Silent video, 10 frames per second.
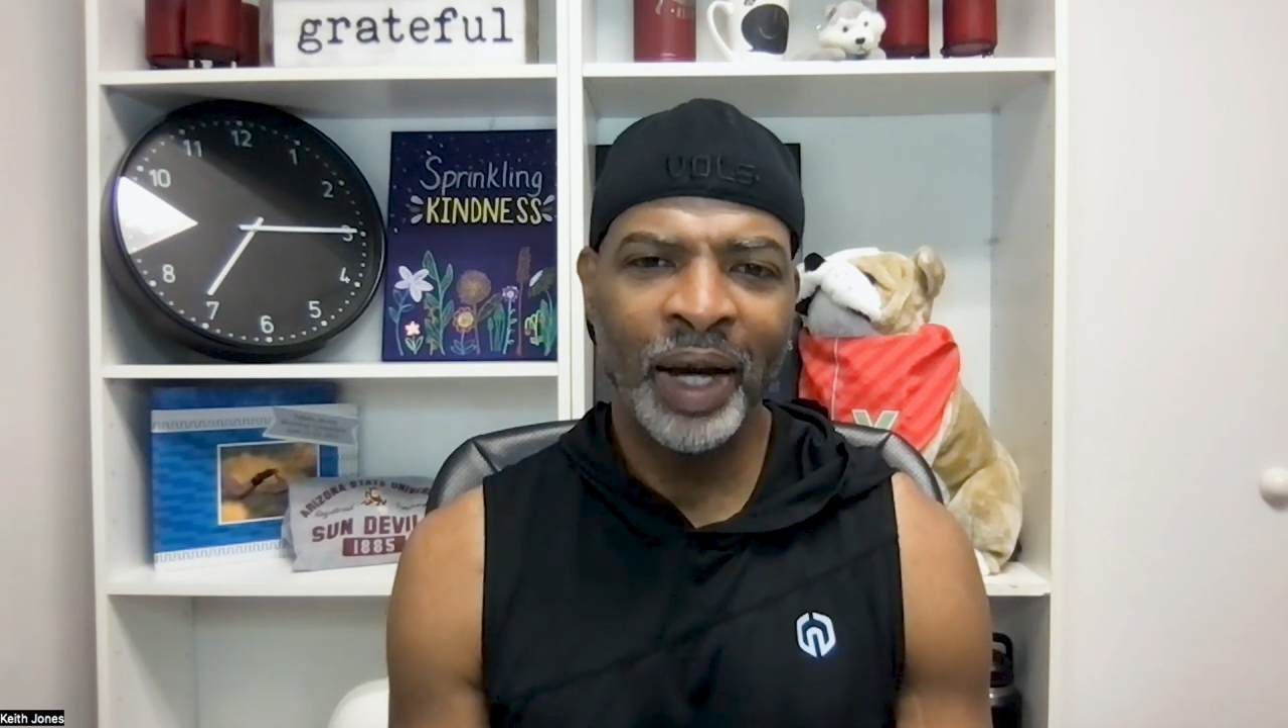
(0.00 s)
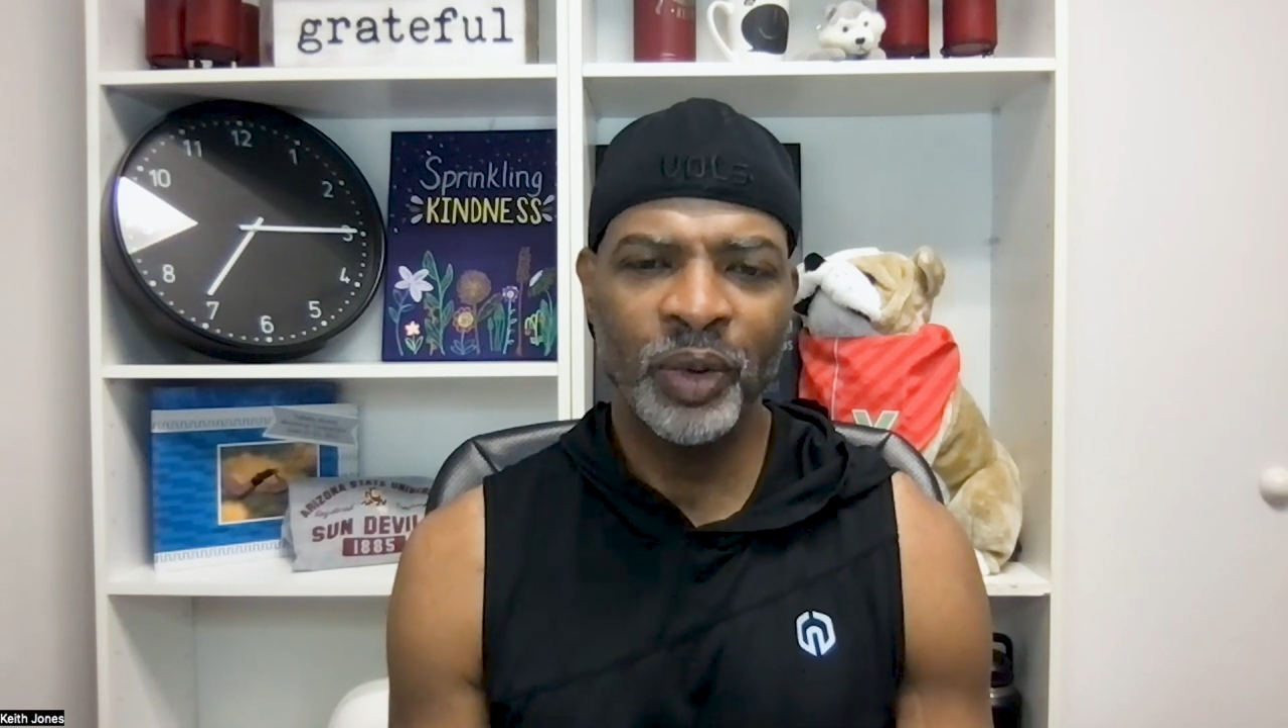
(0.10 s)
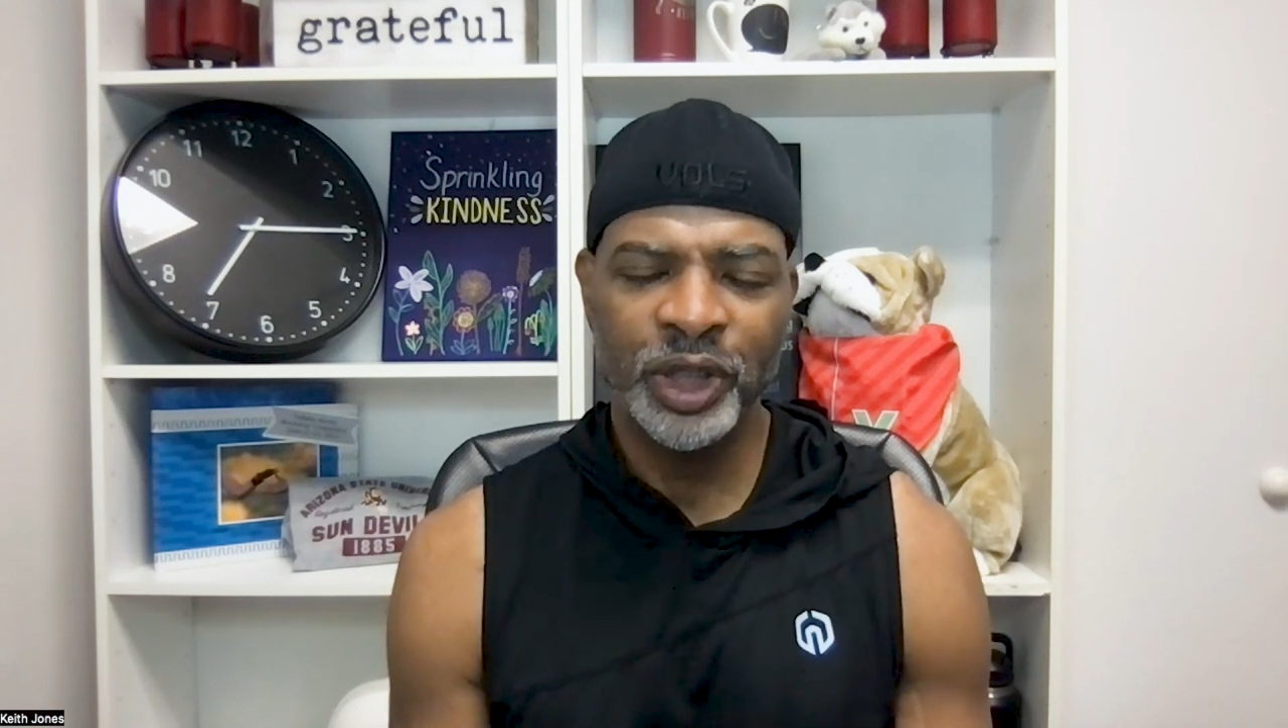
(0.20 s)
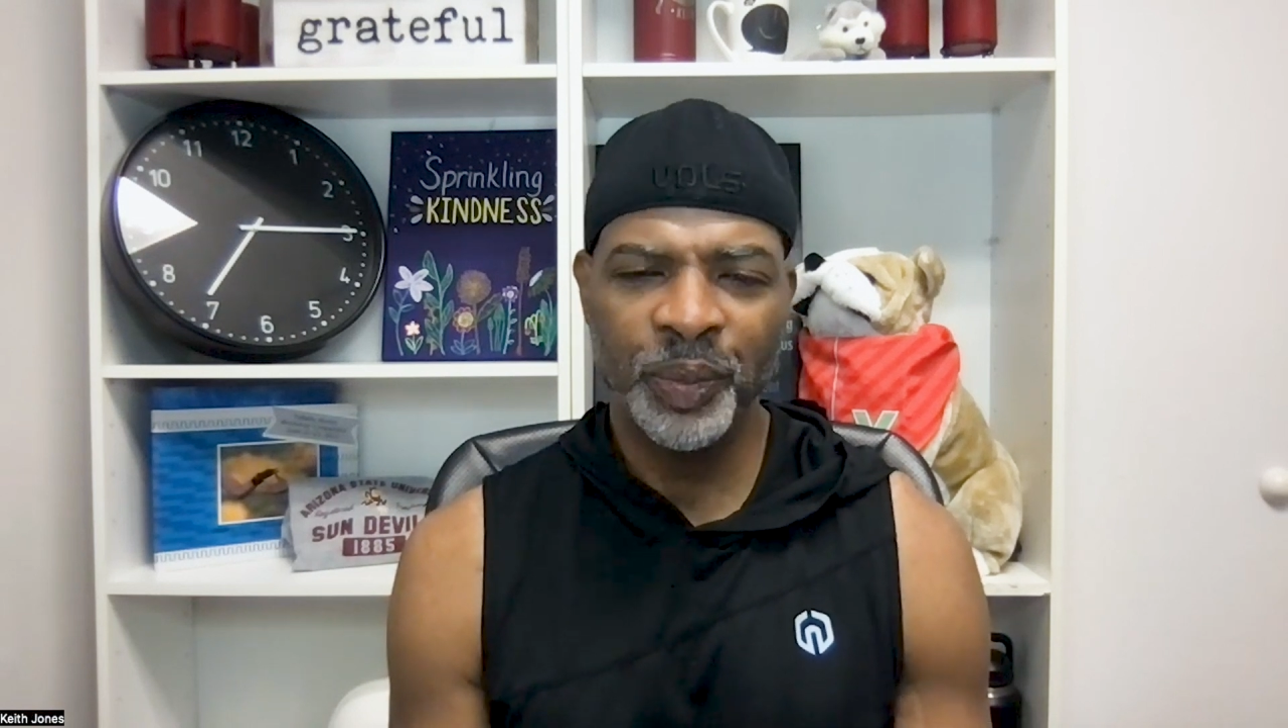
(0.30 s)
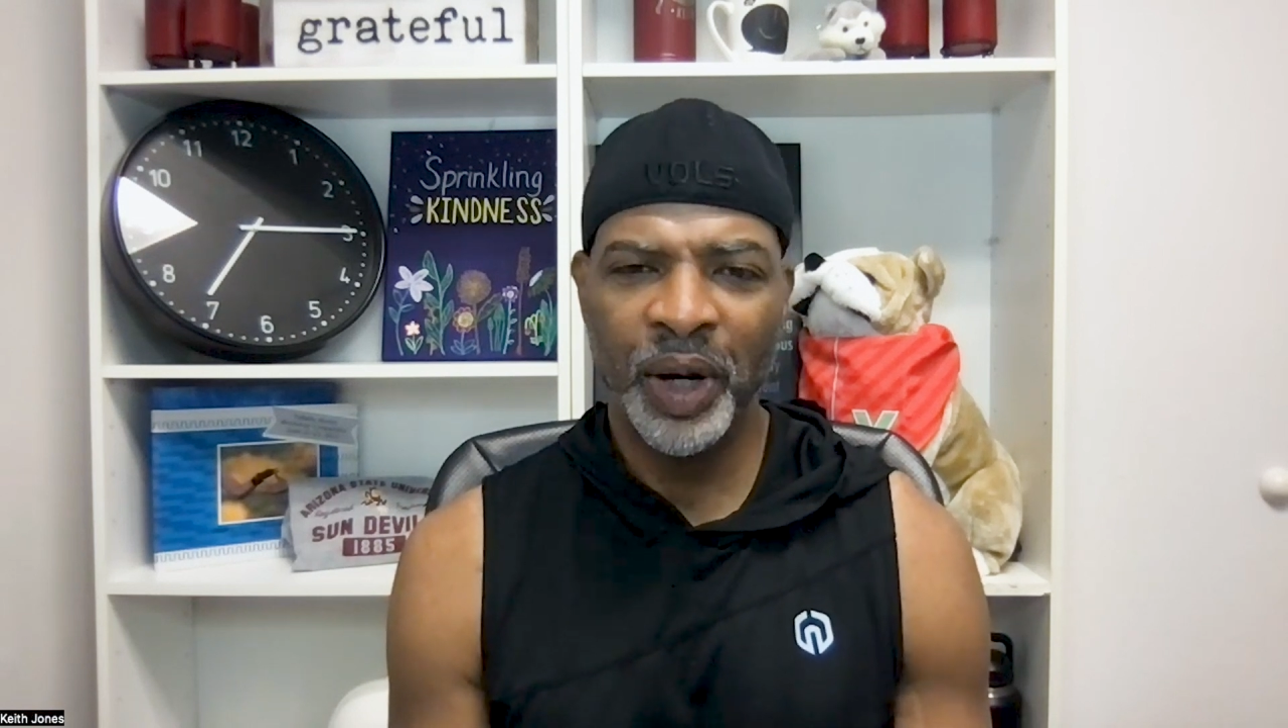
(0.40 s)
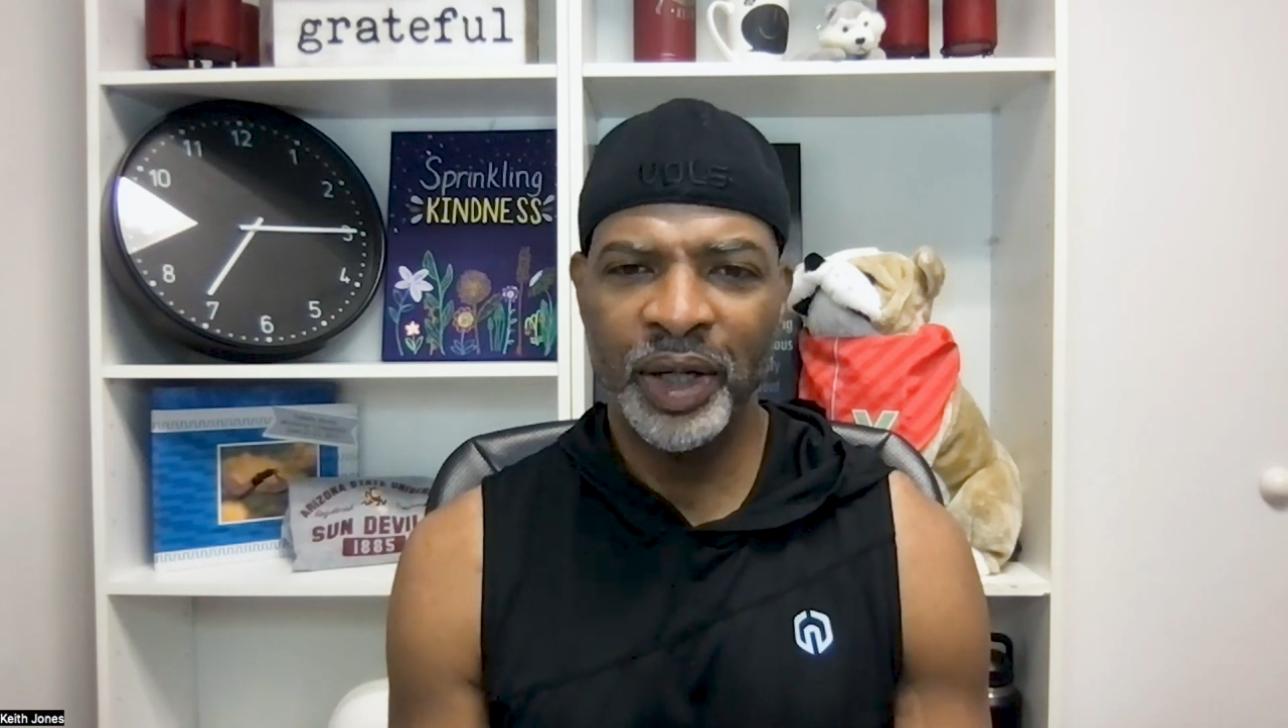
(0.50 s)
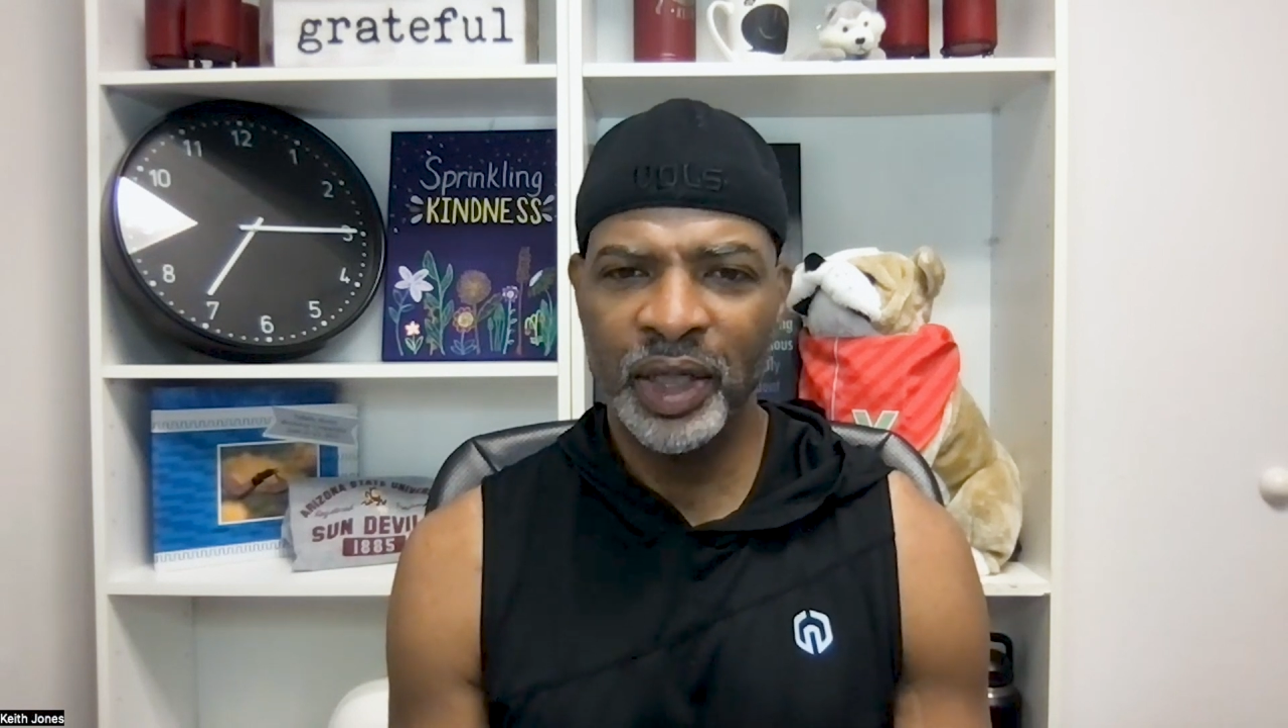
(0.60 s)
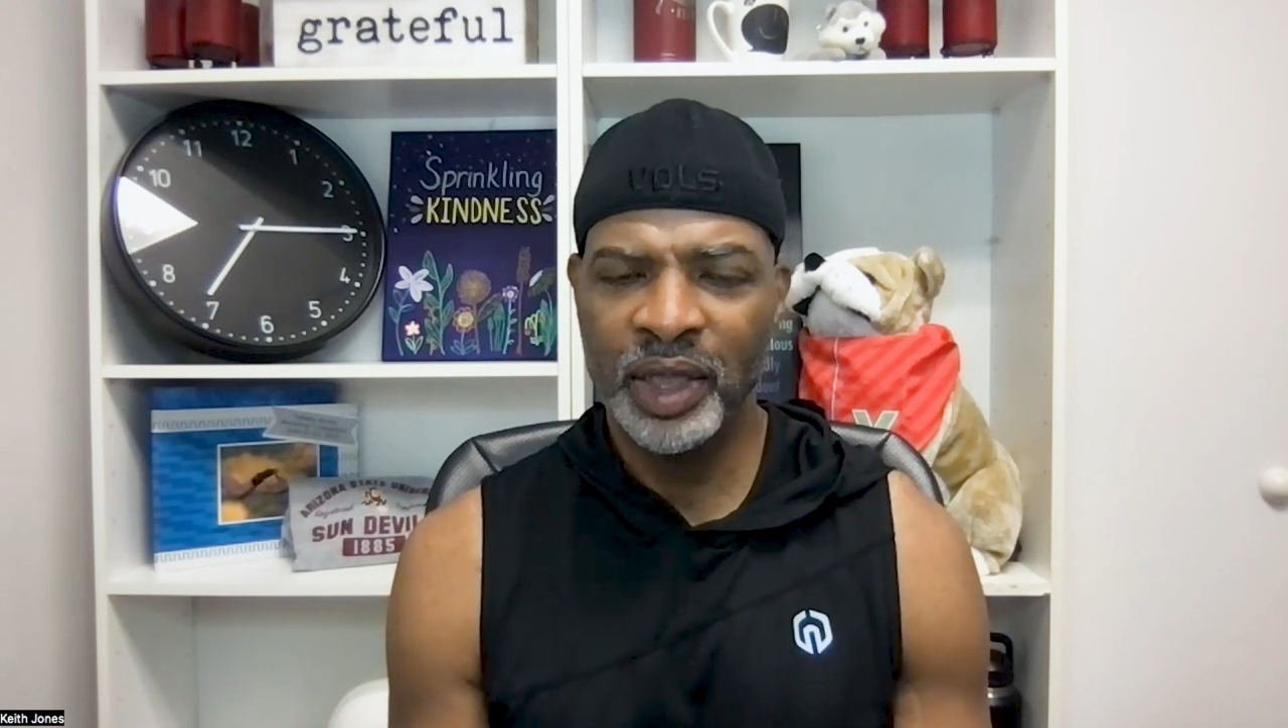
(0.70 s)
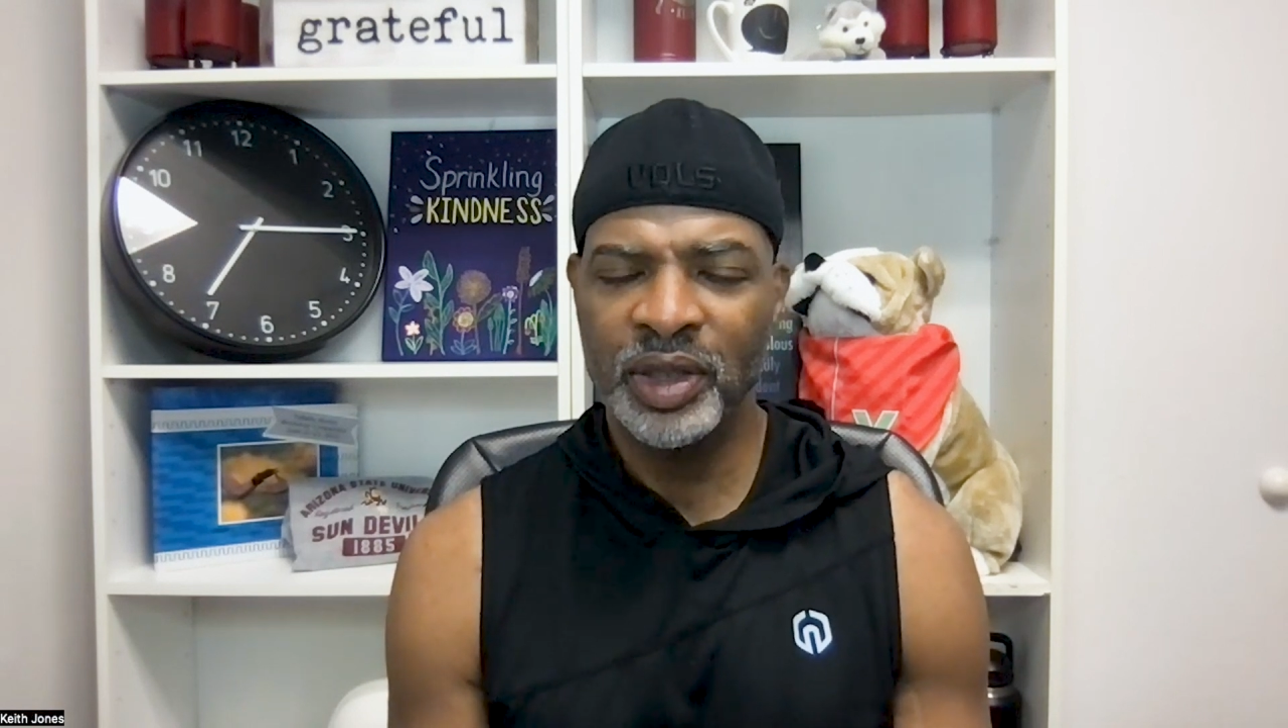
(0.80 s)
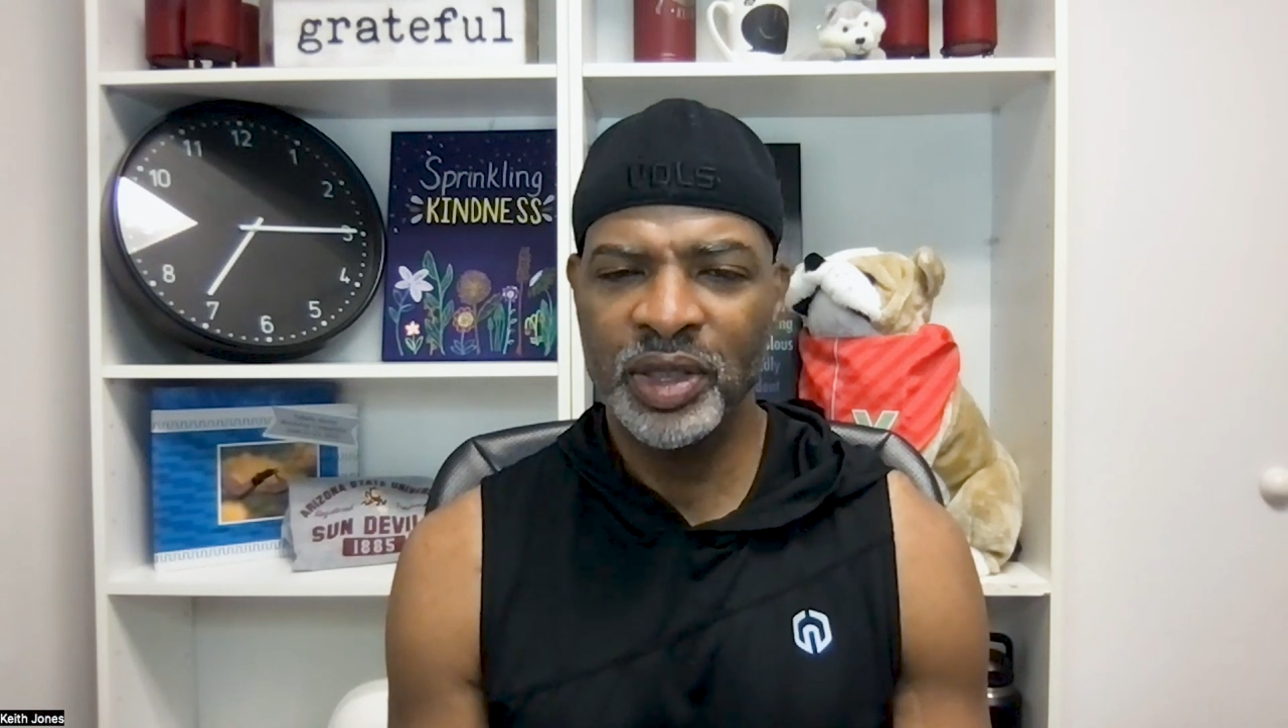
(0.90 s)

responded in the